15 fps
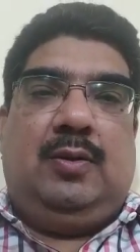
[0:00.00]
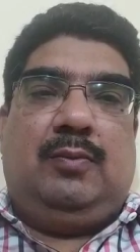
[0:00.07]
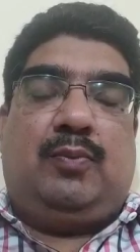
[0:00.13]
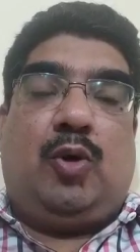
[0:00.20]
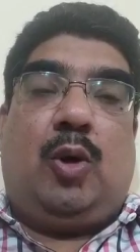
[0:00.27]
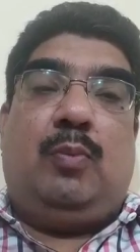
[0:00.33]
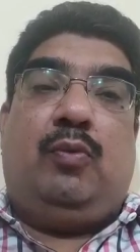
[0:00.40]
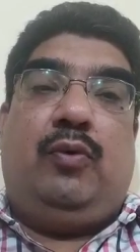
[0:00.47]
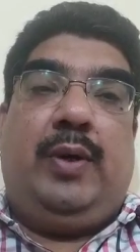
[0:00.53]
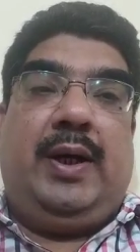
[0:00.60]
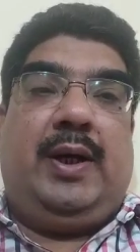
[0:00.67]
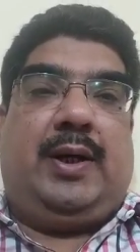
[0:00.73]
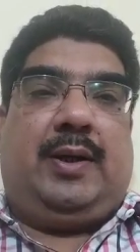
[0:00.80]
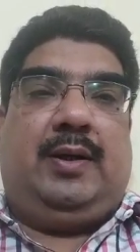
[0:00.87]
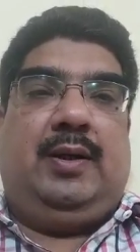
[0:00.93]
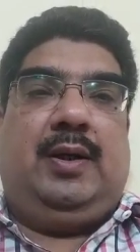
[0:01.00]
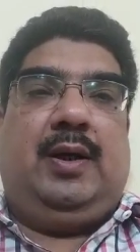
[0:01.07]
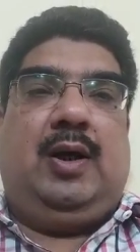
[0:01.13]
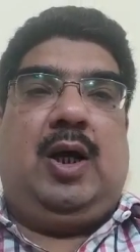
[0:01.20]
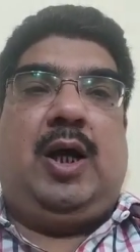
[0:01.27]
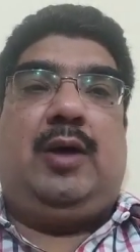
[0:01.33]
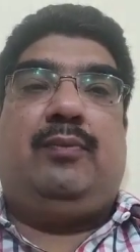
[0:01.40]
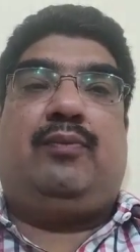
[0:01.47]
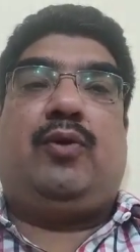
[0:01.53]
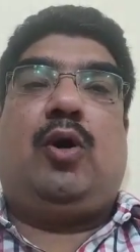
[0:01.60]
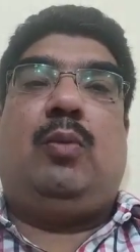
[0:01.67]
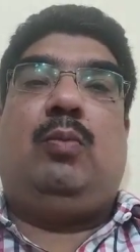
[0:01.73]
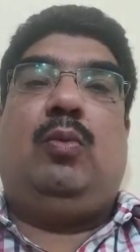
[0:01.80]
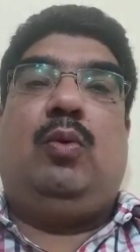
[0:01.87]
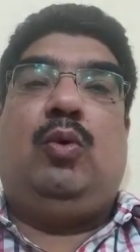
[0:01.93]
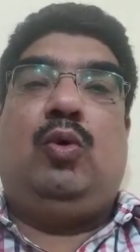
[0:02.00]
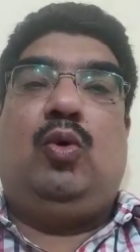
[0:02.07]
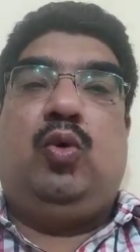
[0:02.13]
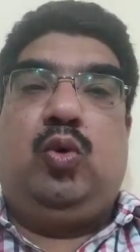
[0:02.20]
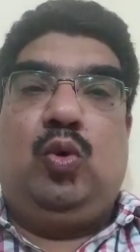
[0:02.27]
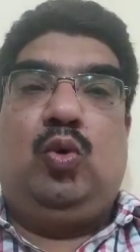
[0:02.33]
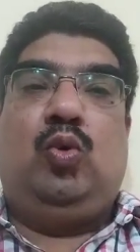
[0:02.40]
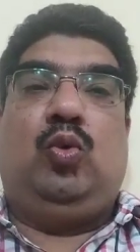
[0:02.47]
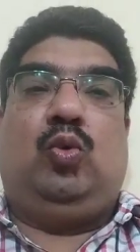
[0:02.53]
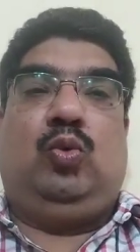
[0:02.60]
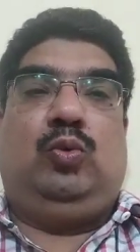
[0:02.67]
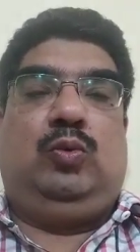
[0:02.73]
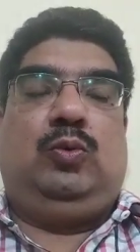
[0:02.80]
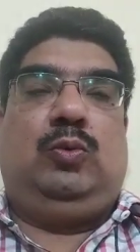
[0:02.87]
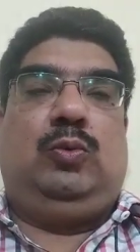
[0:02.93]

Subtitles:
from where and from who